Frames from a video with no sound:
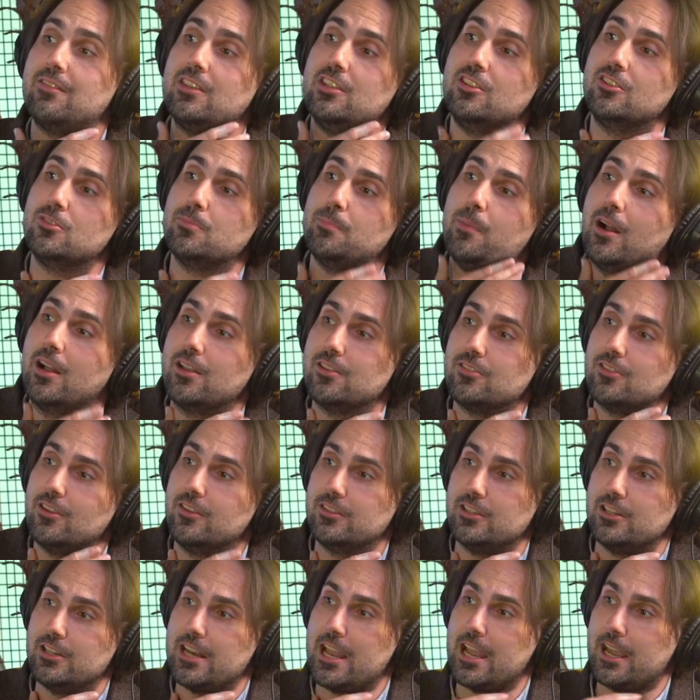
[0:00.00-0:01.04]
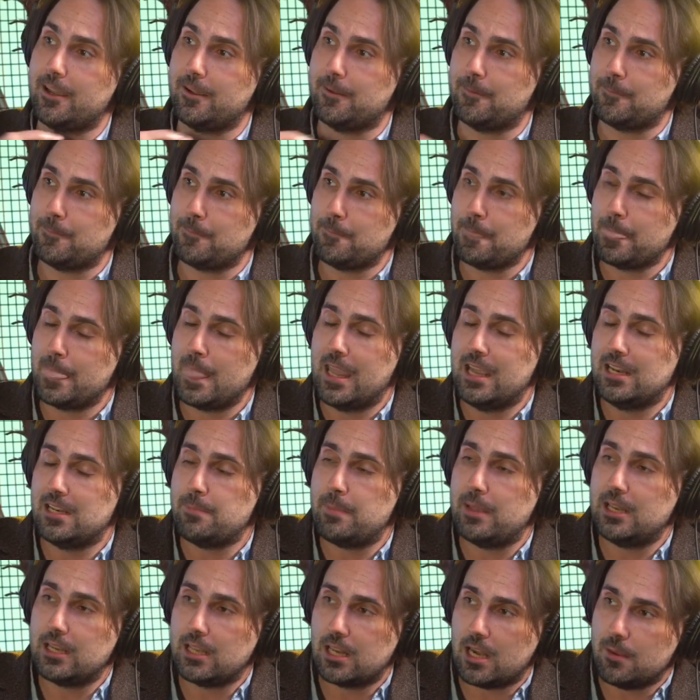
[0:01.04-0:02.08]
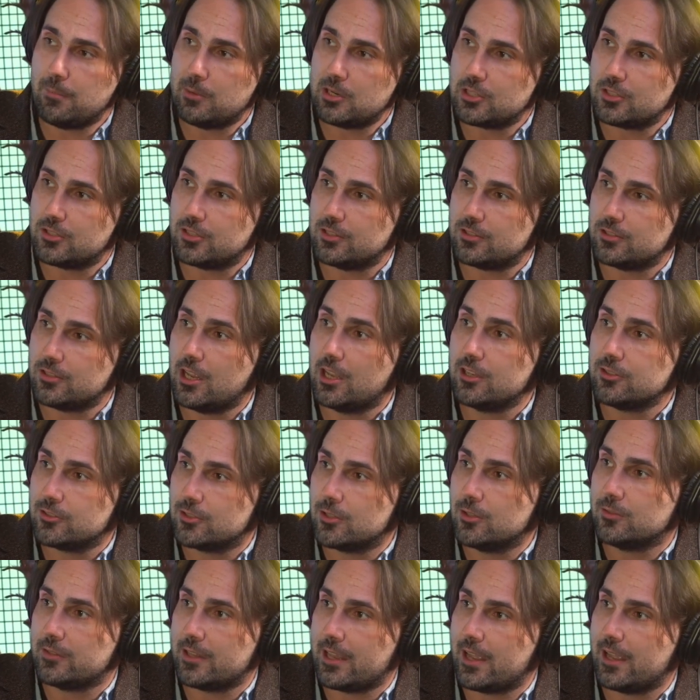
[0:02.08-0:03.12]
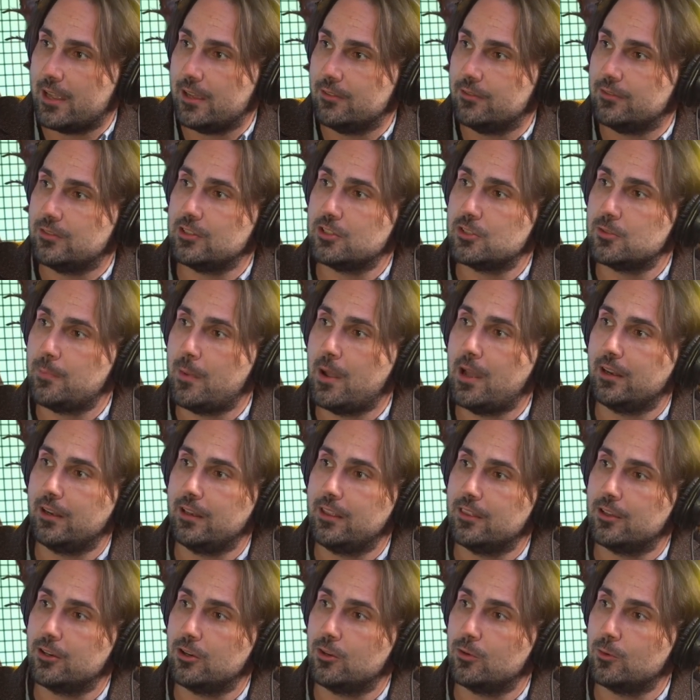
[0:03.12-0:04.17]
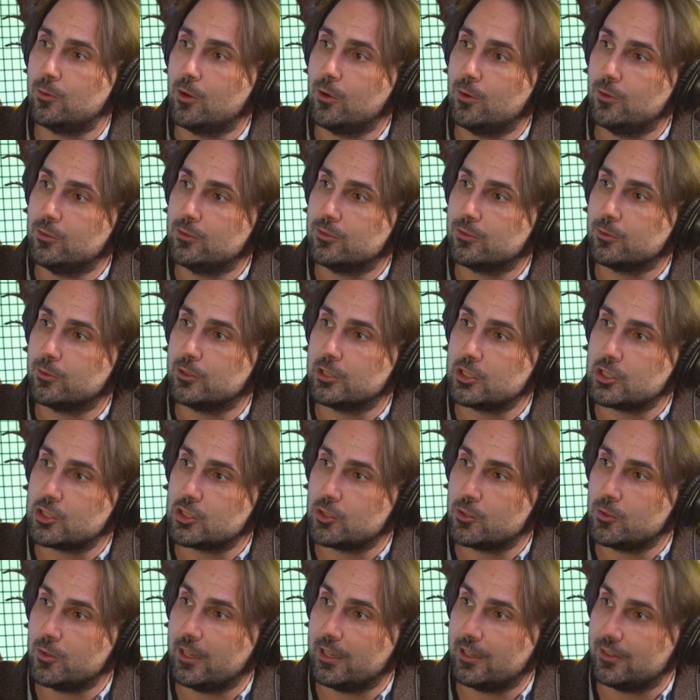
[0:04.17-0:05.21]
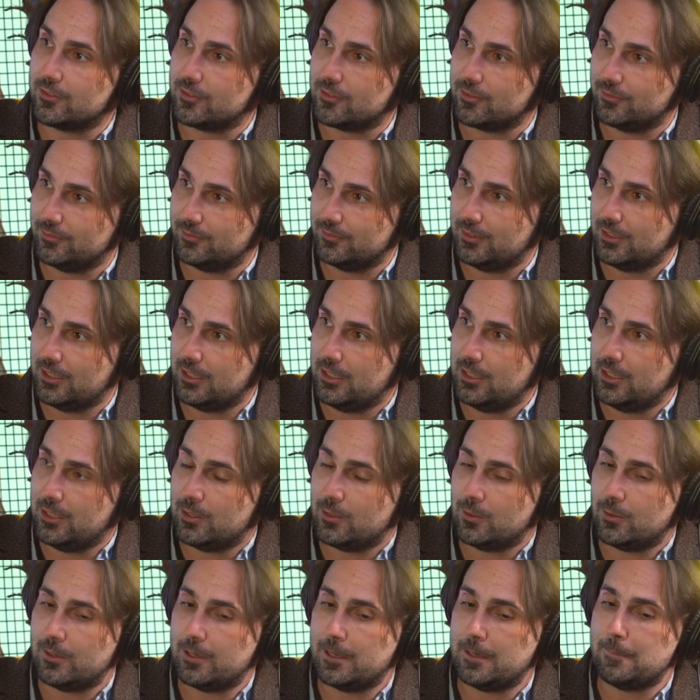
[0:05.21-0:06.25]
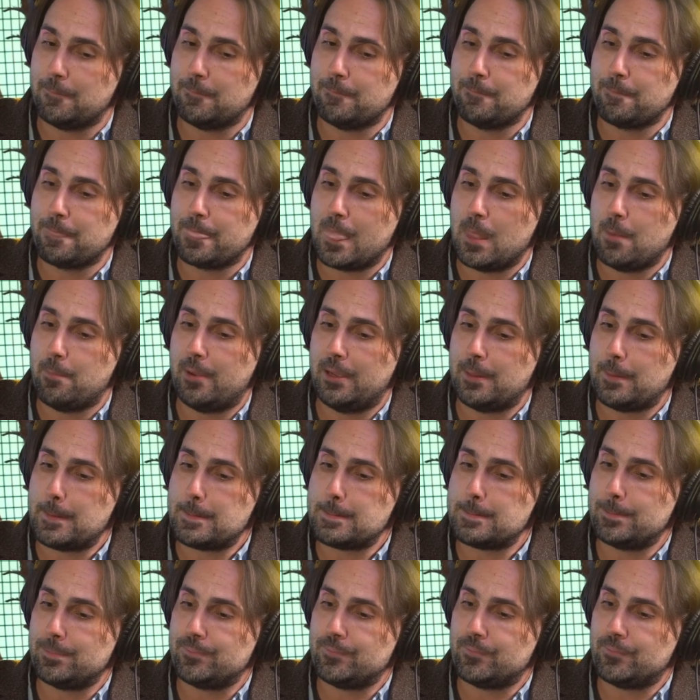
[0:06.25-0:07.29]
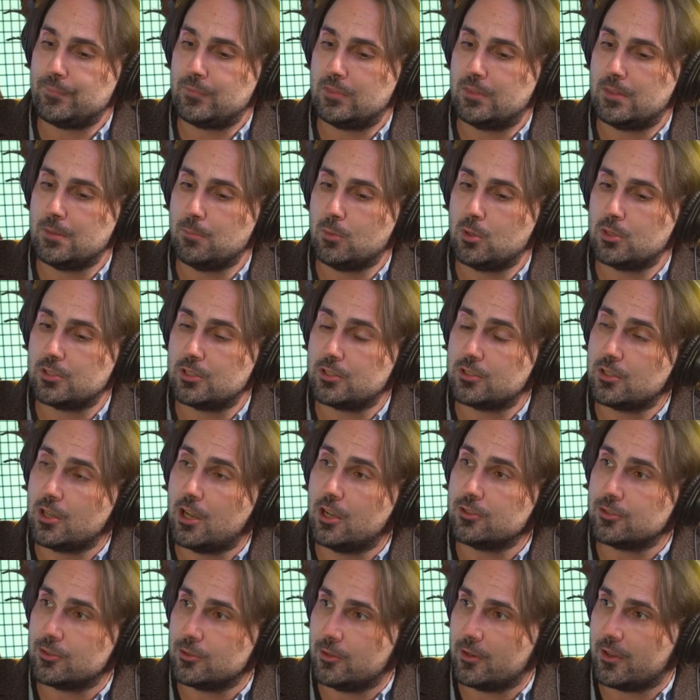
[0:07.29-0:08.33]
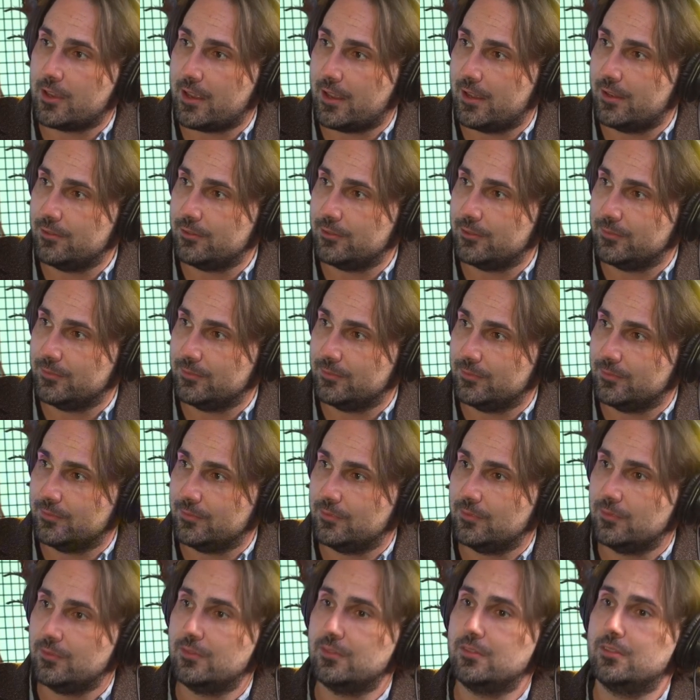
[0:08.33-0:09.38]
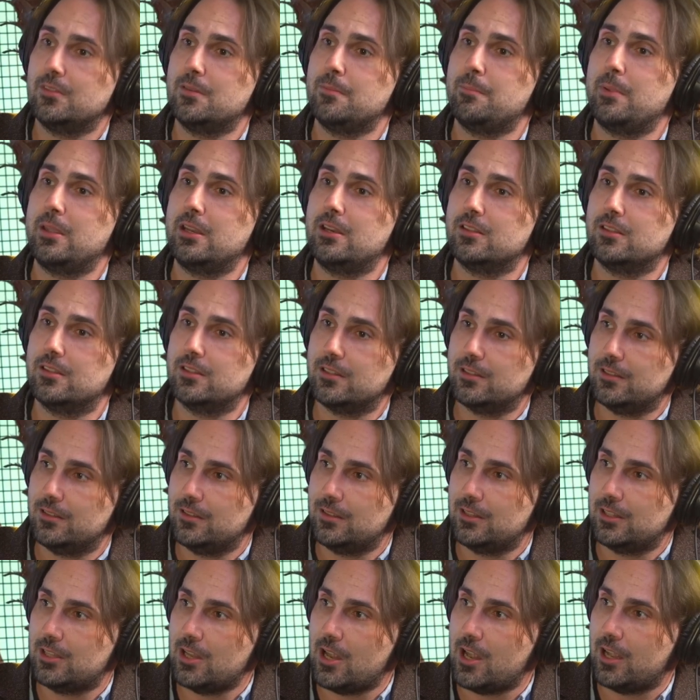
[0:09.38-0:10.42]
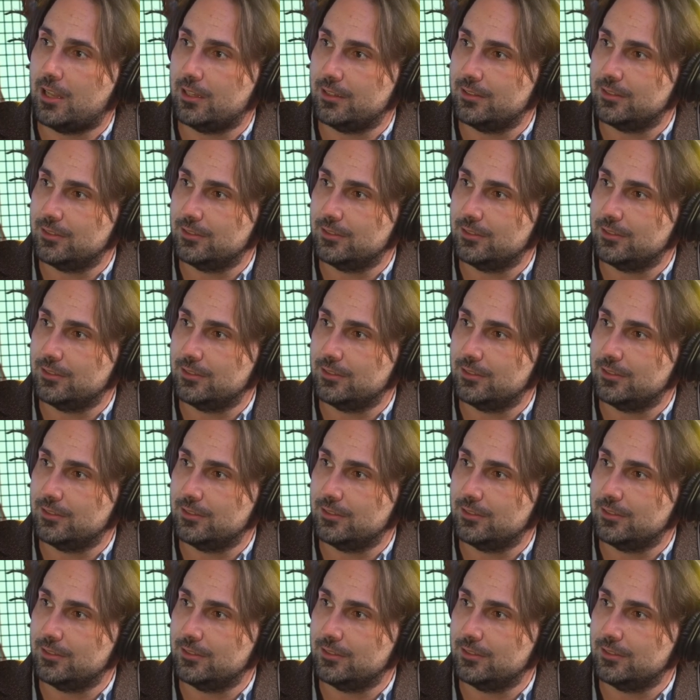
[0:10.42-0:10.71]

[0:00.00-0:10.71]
spots on their neck, and depending on how much testosterone they have, their spot either grows or it shrinks, right? But the more testosterone you have, the bigger the dot,